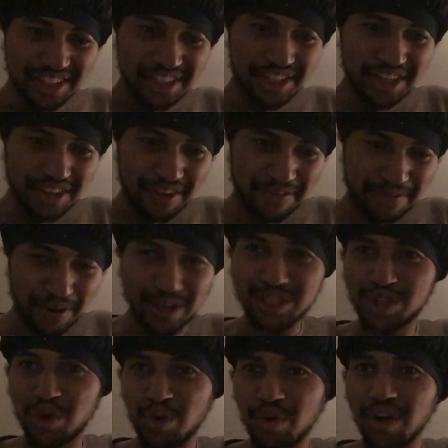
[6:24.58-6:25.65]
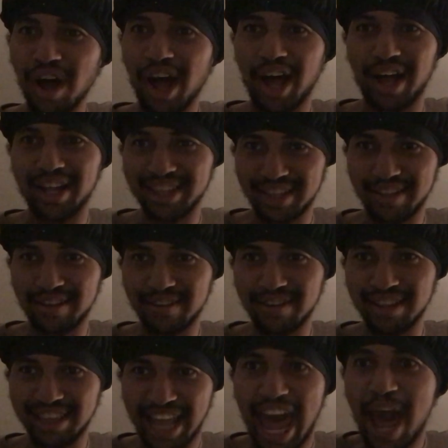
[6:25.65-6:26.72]
to the first uh,
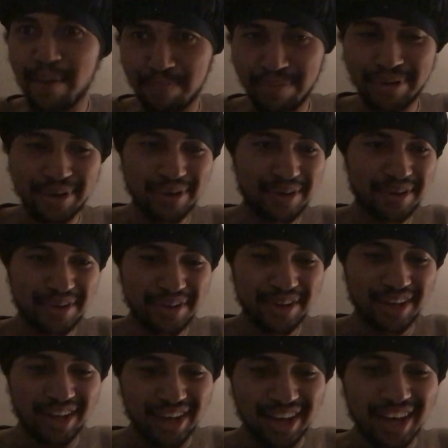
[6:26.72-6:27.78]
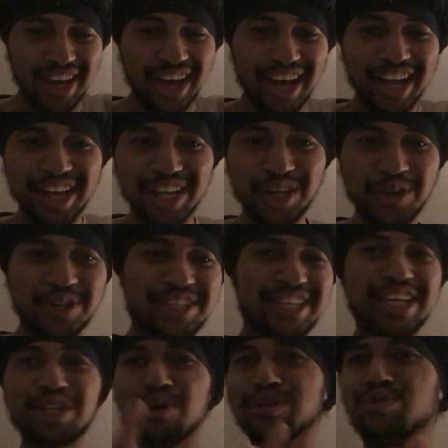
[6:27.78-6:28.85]
lap, you
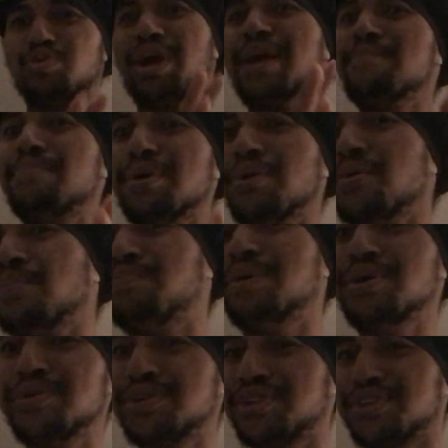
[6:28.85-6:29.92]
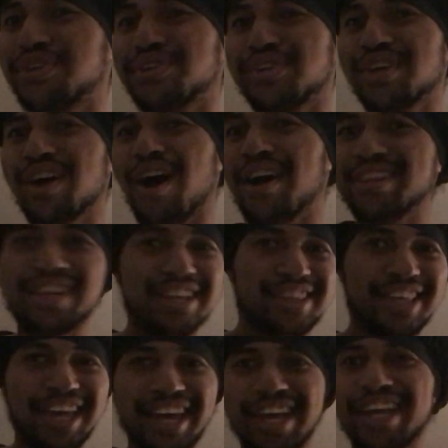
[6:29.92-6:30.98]
see those rainbow boosts on the
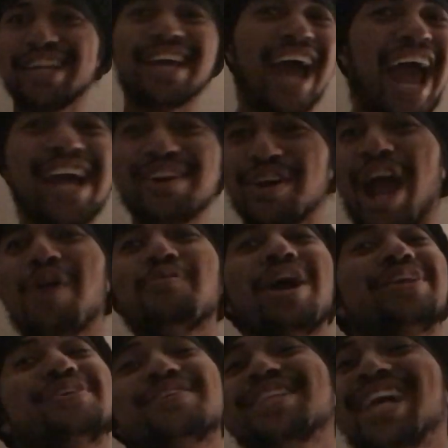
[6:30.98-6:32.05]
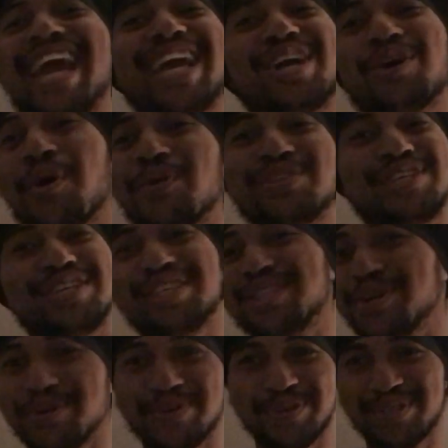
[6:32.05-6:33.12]
thing. I I rather like go to
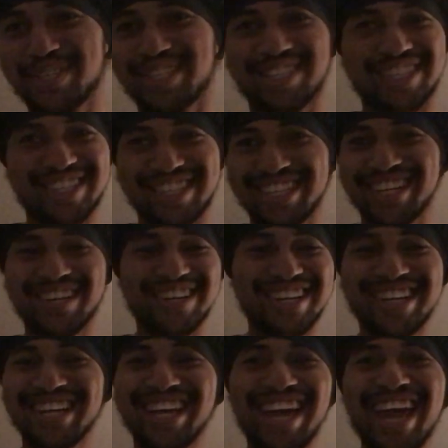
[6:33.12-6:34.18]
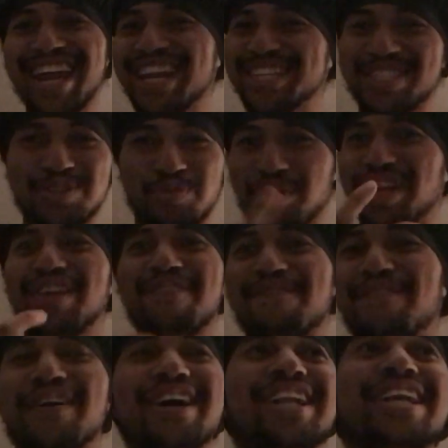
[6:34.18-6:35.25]
those, and it's really
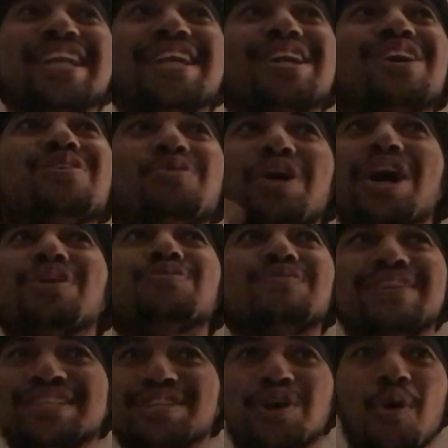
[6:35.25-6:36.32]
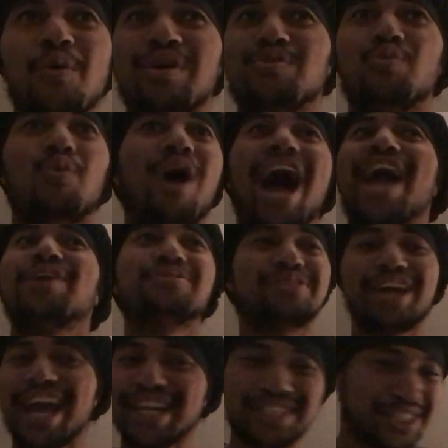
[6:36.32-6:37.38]
fun. And then the crowd was going
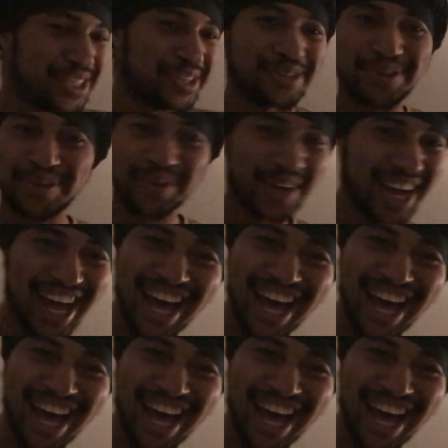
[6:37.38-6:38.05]
wild at you.